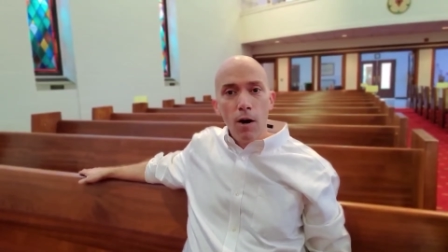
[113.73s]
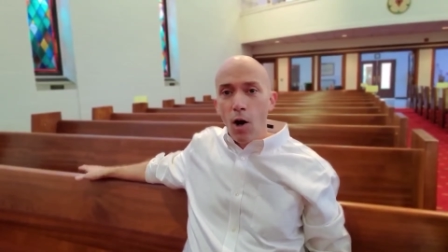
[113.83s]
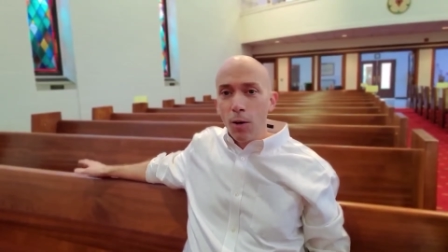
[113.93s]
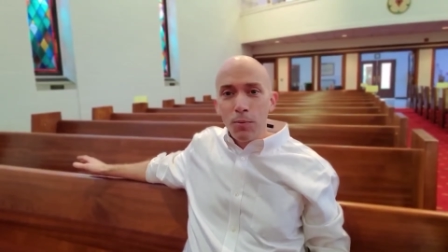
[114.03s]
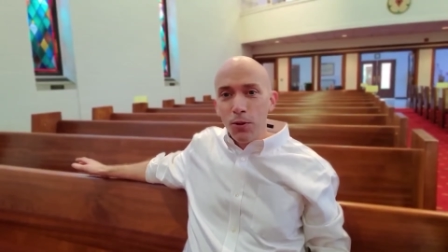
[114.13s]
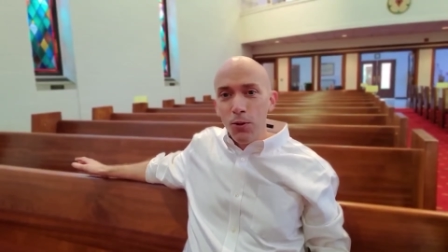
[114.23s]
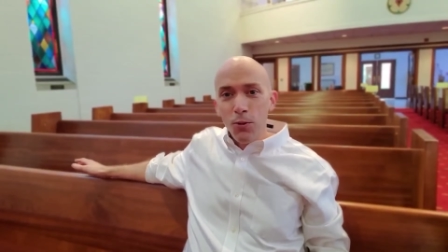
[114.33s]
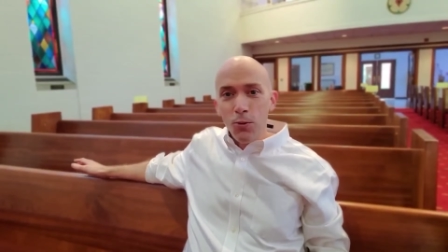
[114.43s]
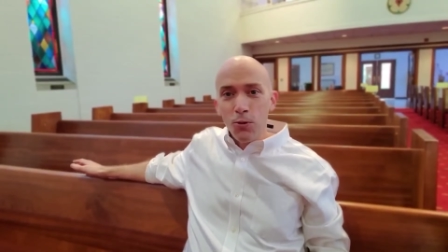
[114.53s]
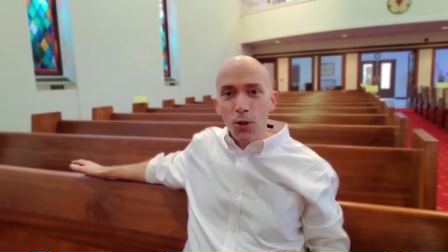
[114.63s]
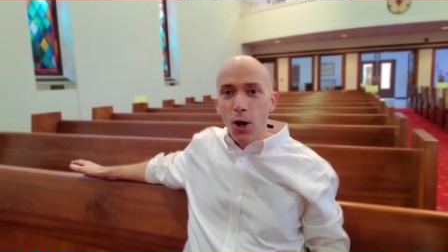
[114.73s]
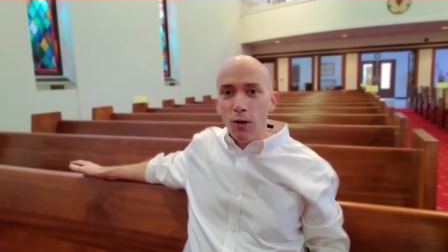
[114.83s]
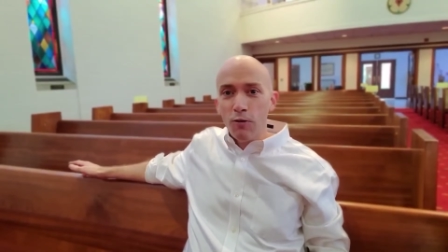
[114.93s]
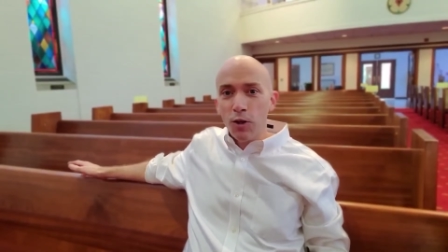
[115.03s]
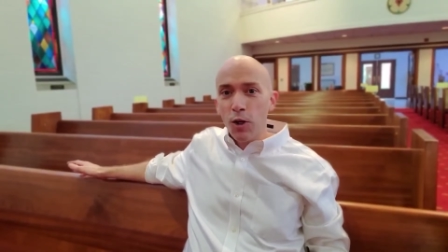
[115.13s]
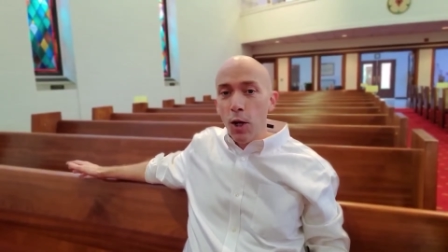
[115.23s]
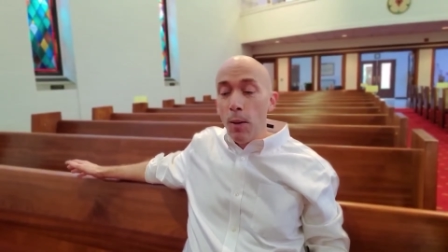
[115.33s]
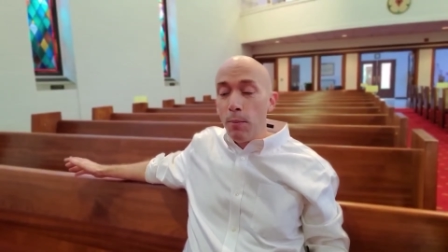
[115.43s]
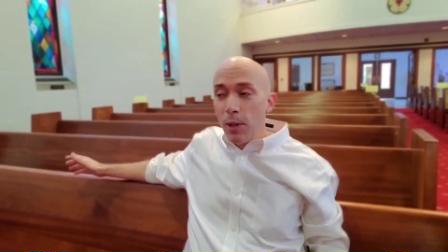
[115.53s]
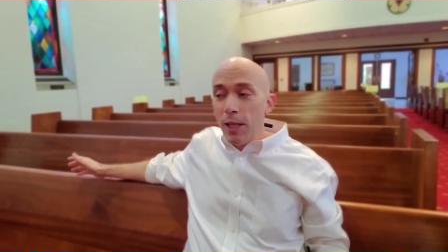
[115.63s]
Our pews offer
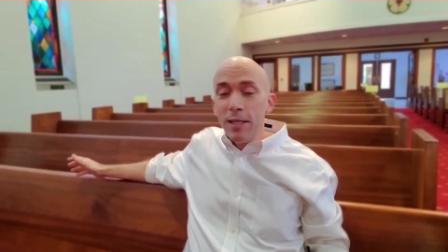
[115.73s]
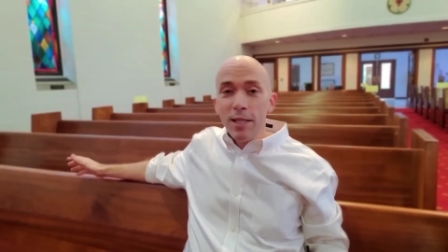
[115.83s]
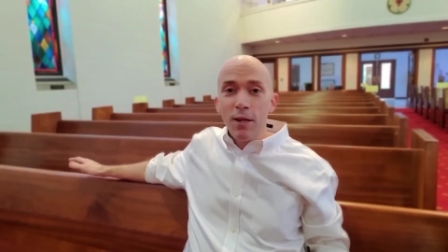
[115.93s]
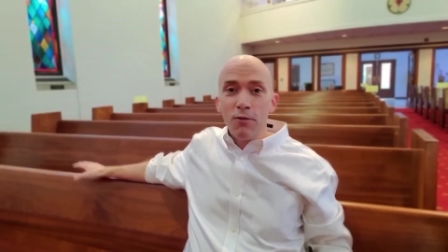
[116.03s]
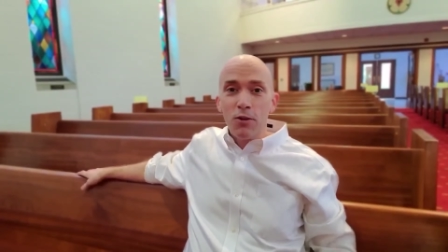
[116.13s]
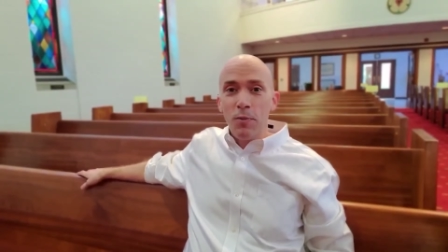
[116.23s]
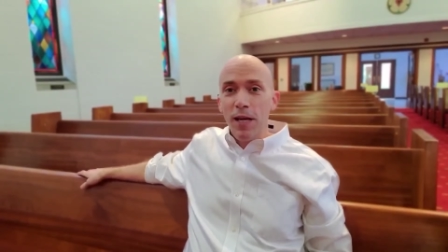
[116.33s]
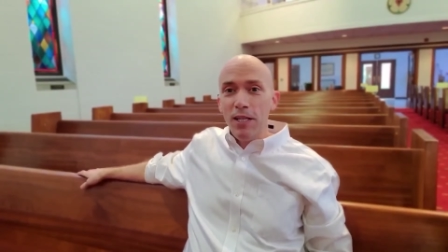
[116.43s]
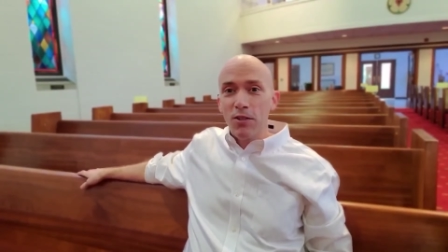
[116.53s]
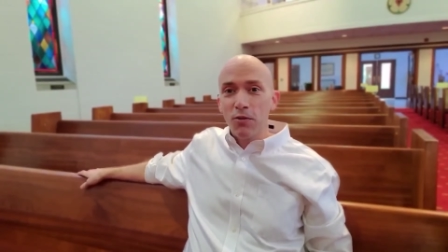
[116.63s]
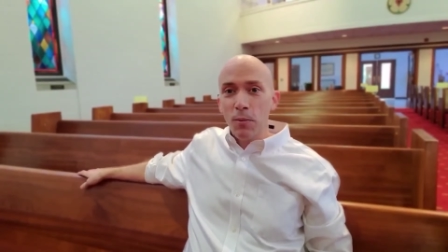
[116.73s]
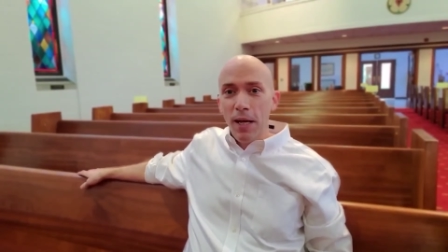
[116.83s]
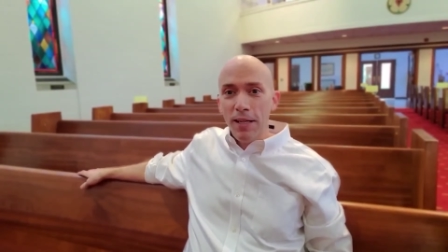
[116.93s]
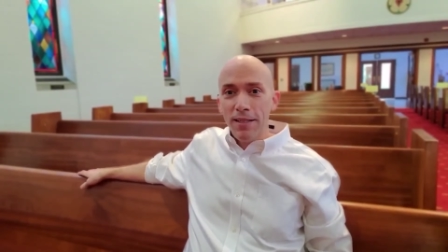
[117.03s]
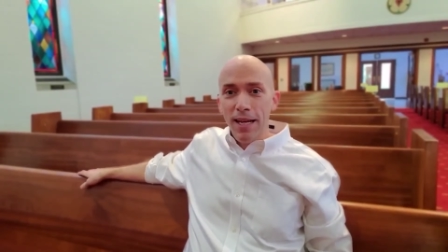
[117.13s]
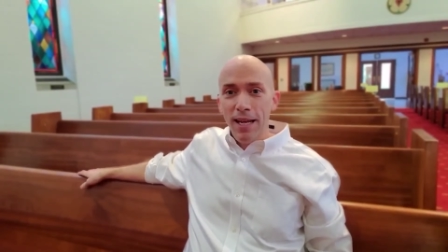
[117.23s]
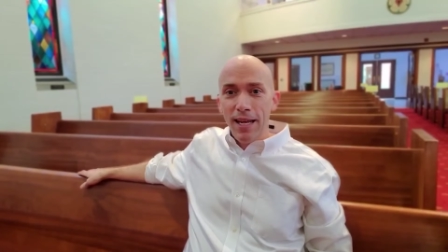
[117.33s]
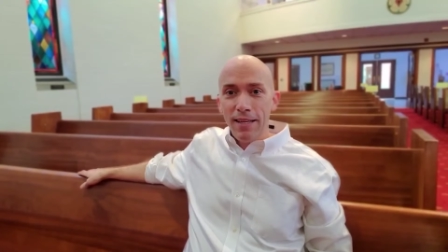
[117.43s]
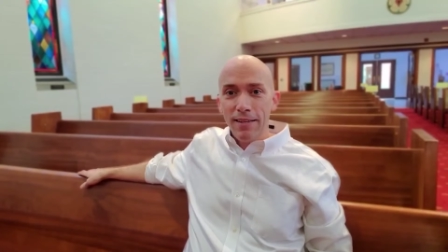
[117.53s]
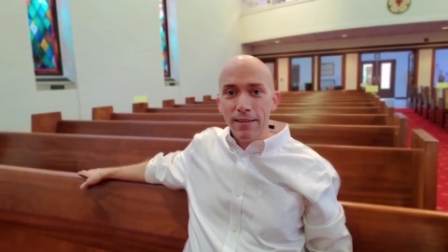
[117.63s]
plenty of space from end to
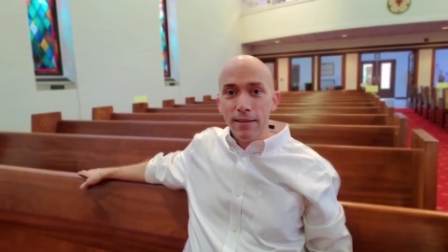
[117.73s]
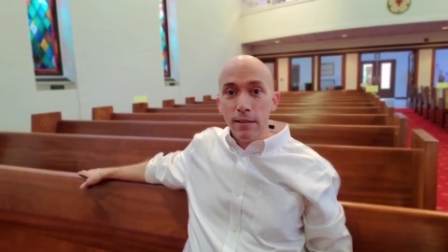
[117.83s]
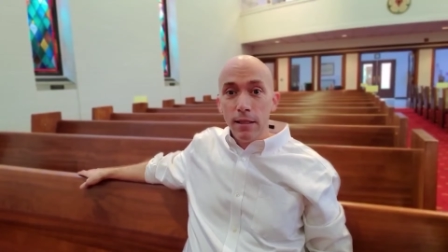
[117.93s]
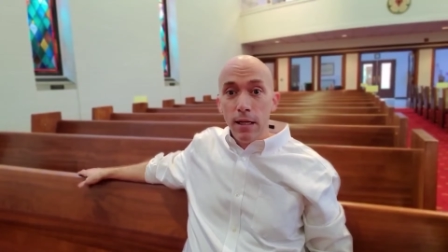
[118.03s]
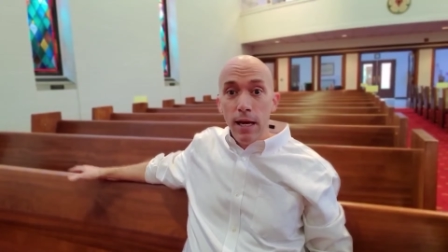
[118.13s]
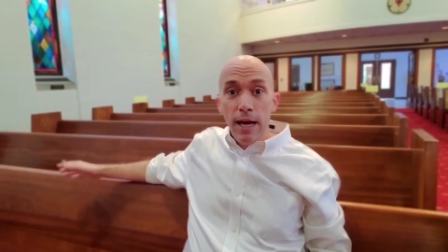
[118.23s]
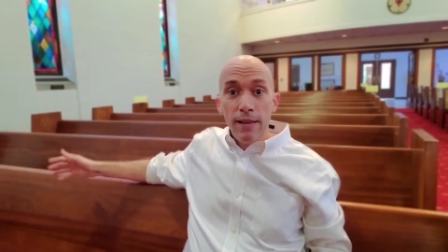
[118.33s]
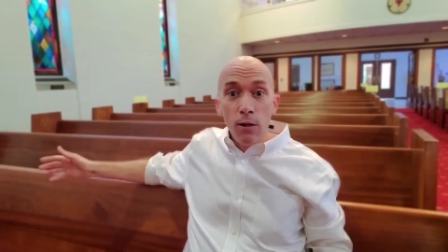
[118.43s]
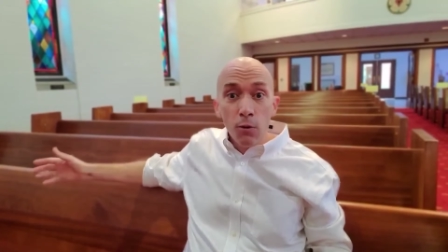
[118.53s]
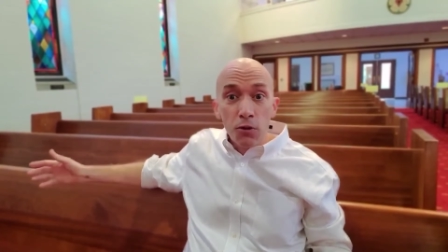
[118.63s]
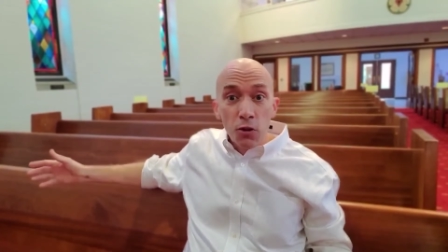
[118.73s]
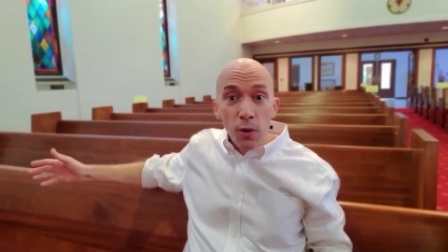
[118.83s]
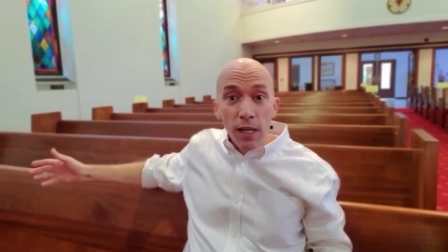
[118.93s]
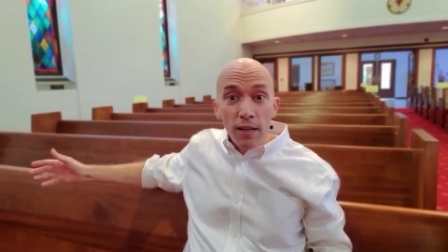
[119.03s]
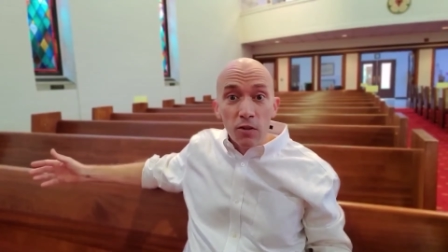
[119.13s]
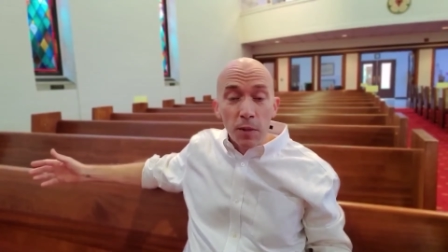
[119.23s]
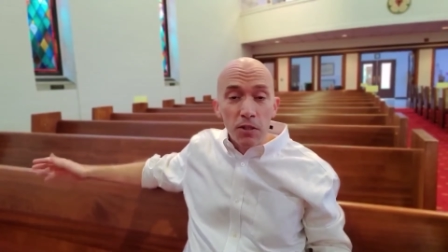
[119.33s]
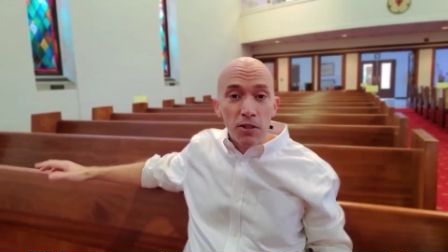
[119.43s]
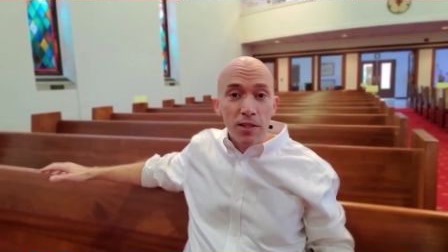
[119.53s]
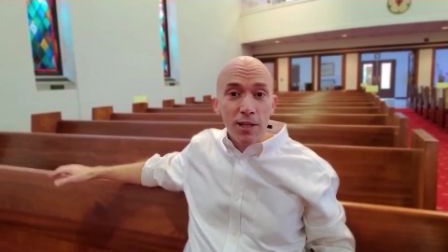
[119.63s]
end, and they don't squeak as
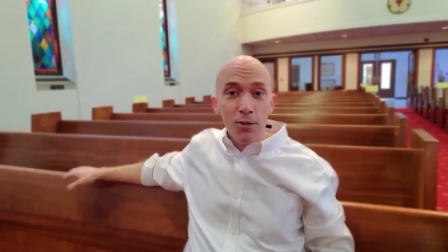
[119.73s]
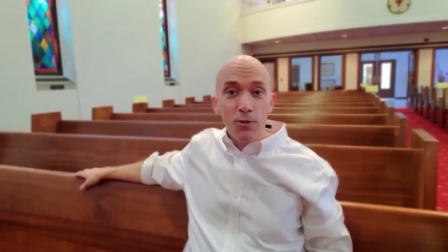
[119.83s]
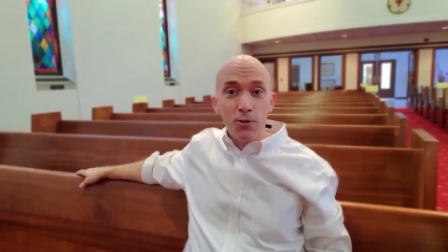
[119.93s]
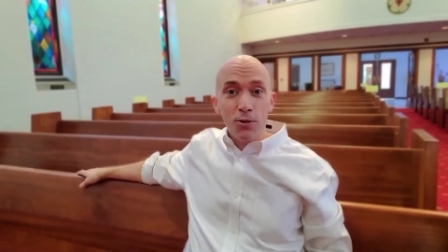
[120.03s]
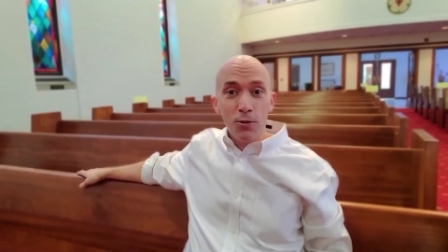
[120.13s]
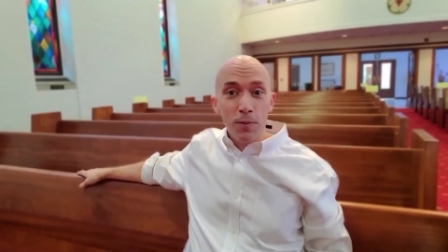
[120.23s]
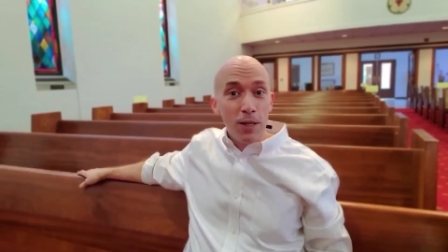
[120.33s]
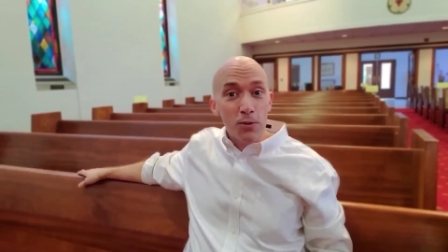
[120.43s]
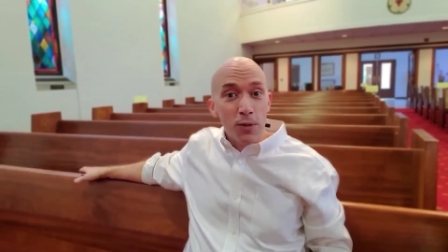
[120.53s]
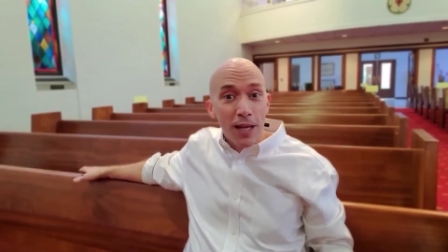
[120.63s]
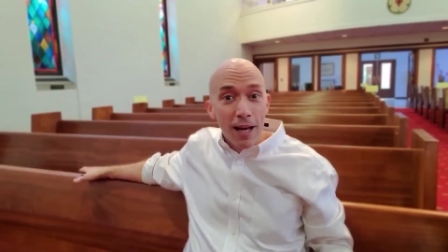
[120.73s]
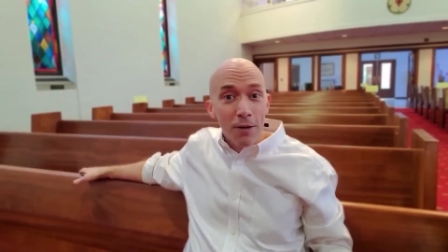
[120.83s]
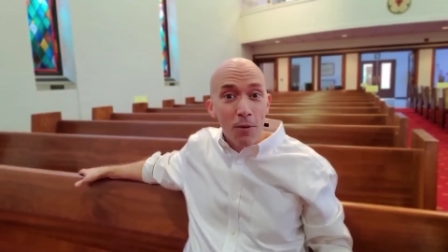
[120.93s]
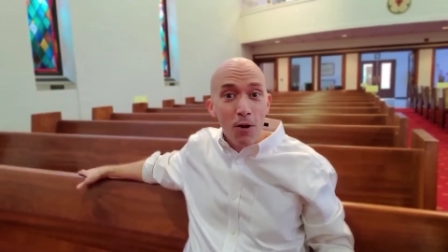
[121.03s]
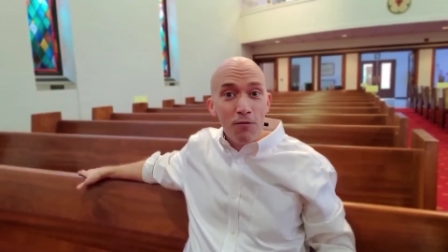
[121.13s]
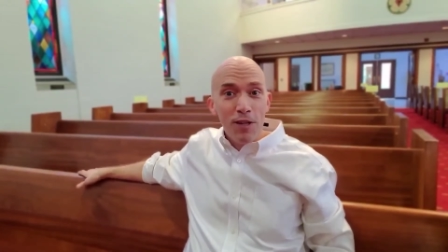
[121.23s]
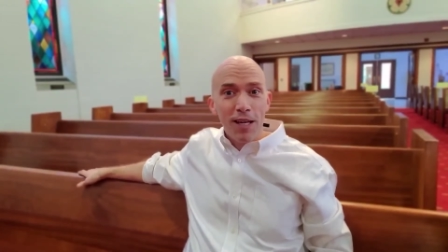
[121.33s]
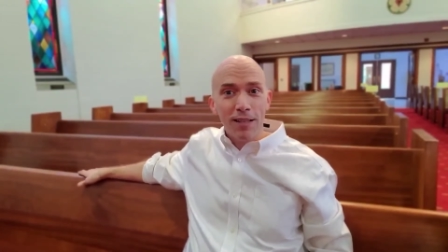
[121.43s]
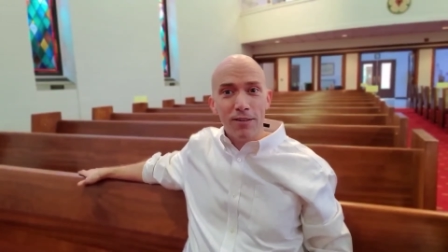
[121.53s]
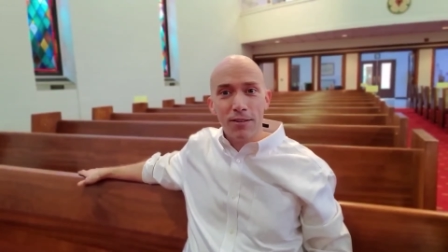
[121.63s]
much as they used to because we got them all
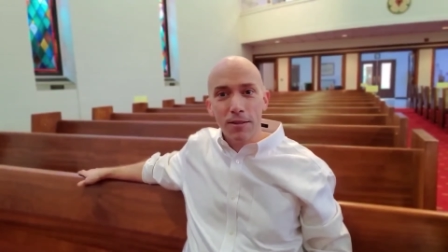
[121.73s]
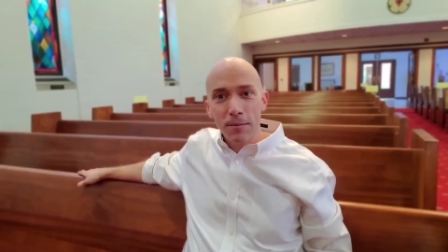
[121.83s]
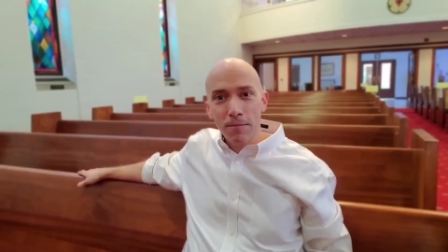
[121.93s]
fixed.